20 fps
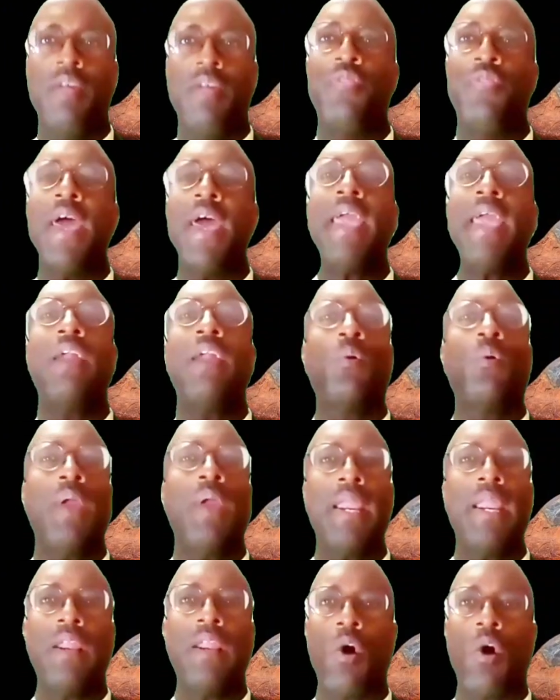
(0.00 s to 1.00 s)
They
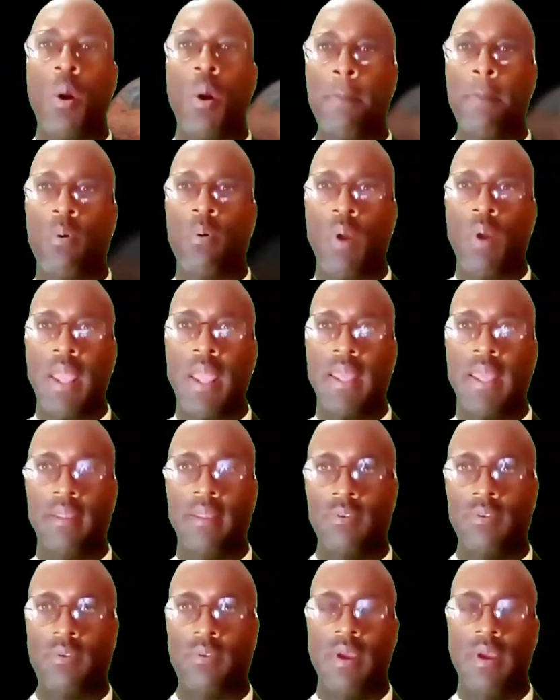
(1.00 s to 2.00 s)
created our
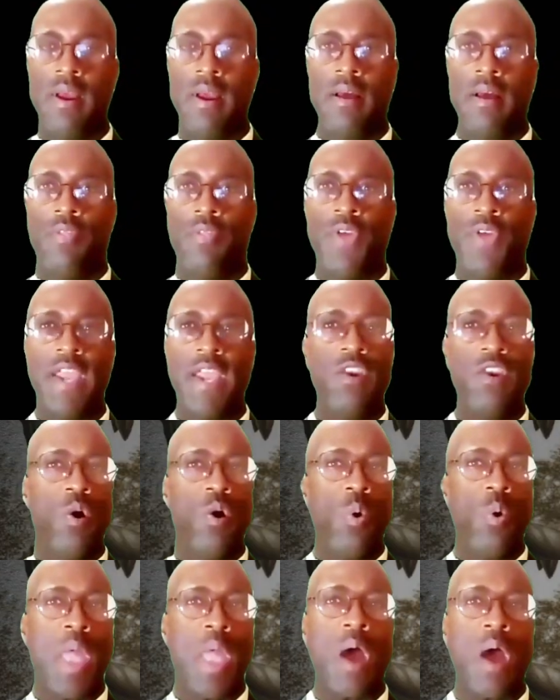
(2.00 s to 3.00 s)
brains. They
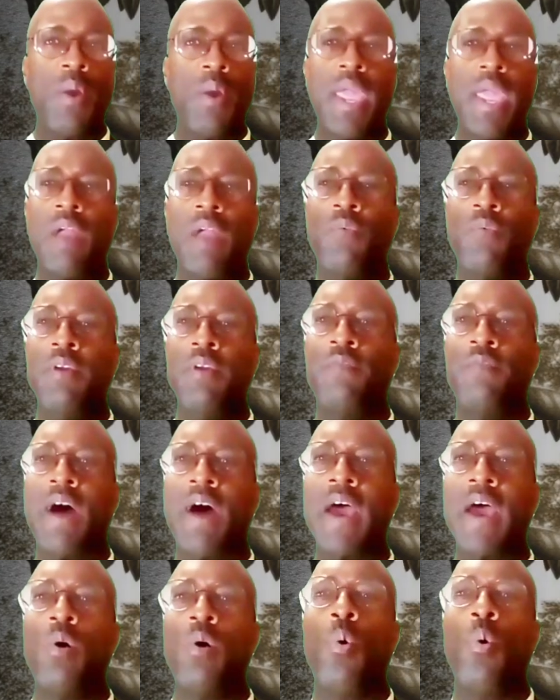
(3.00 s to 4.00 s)
know how every
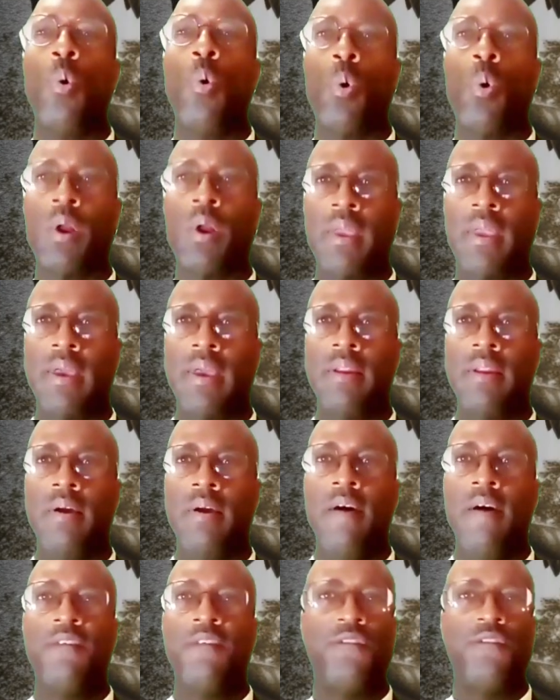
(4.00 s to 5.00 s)
vital organ
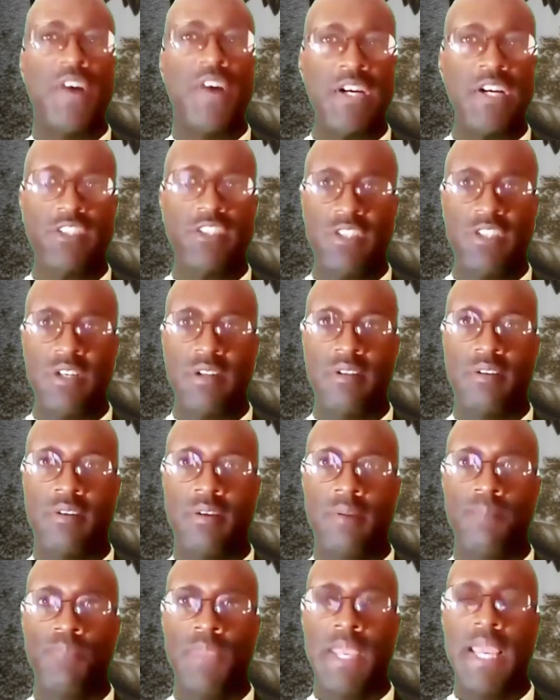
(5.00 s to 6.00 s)
functions
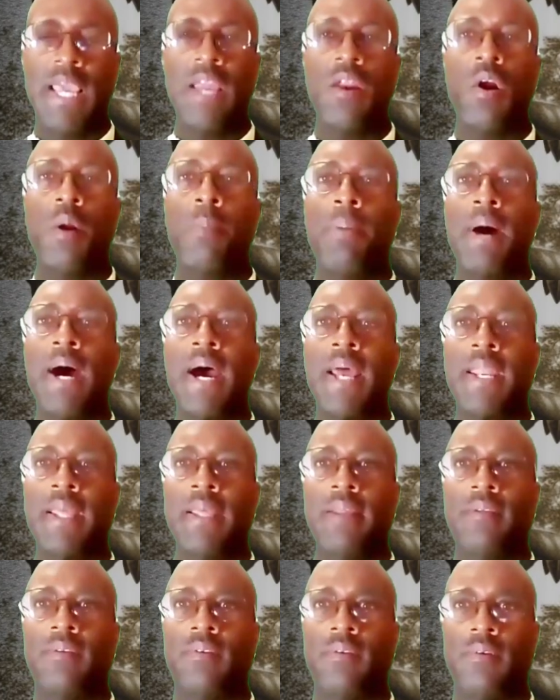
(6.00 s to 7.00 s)
in our
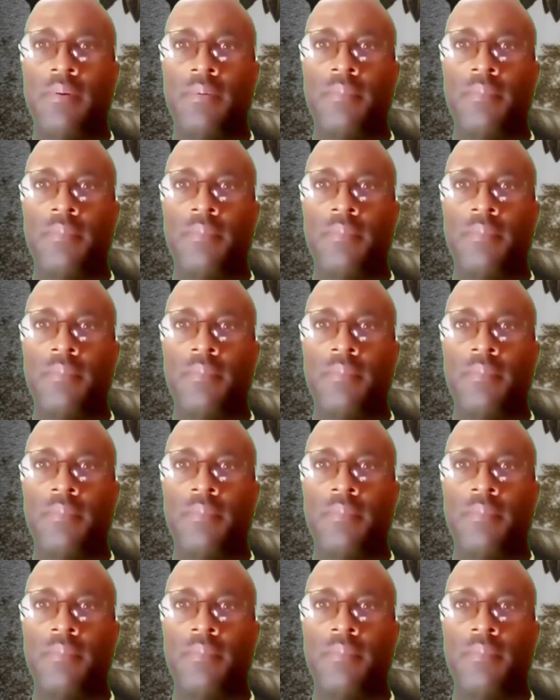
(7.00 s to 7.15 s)
bodies.